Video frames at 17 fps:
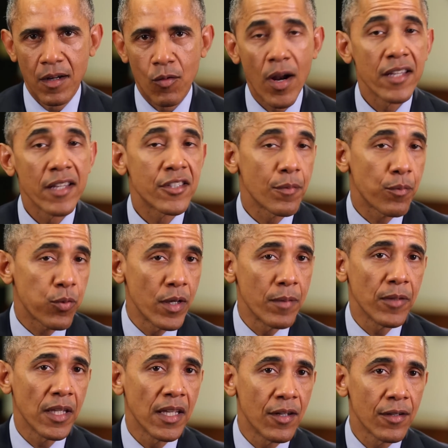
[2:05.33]
Iran's
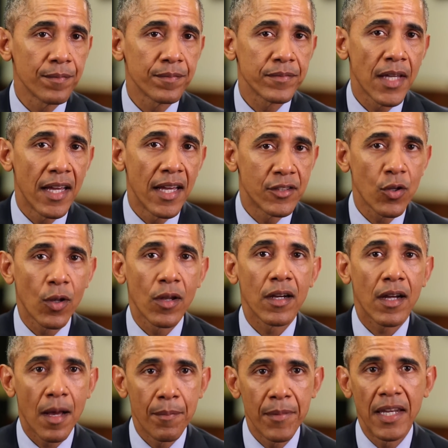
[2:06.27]
supreme leader,
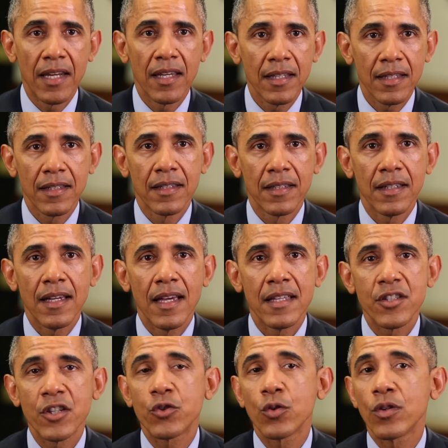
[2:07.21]
Ayatollah Khamenei,
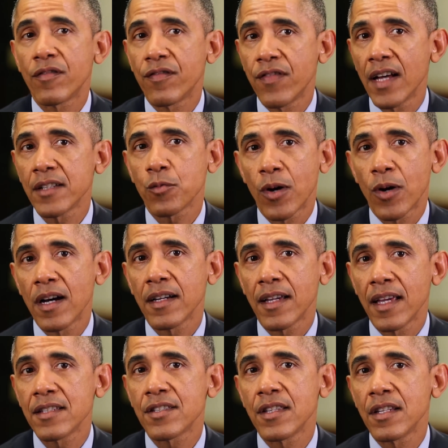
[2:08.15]
has issued a fatwa
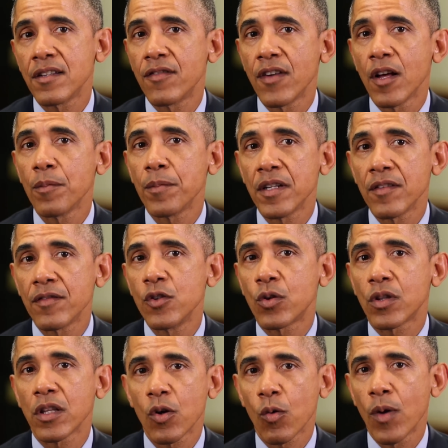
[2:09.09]
against the development of
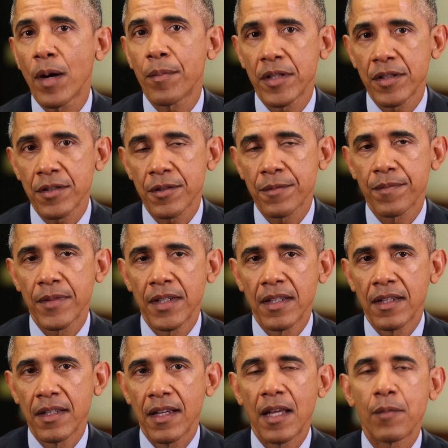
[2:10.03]
nuclear weapons,
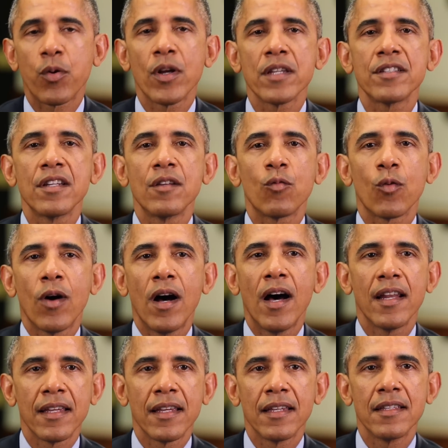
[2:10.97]
and President
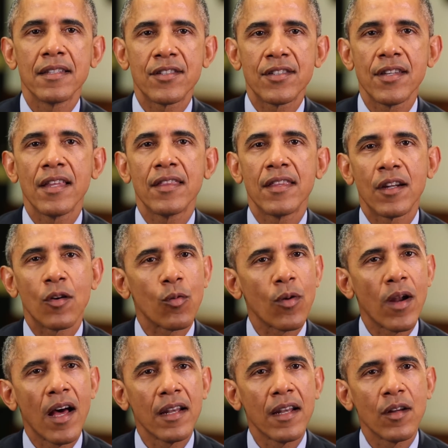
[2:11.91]
Rouhani has said that
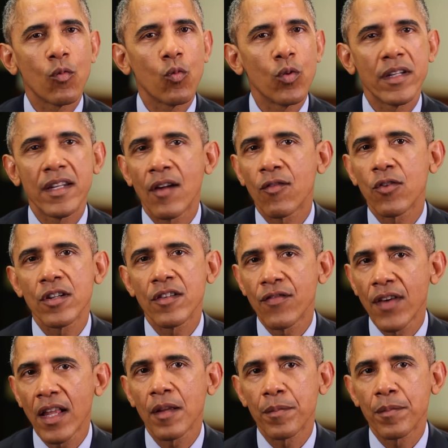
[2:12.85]
Iran would never
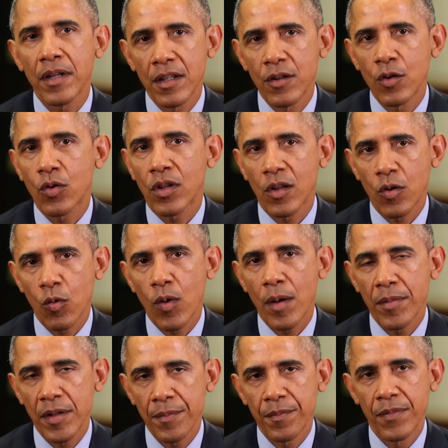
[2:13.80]
develop a nuclear
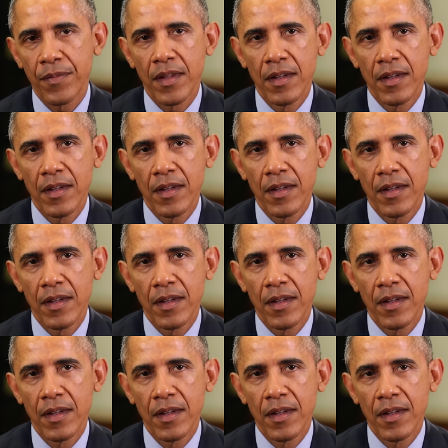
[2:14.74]
weapon.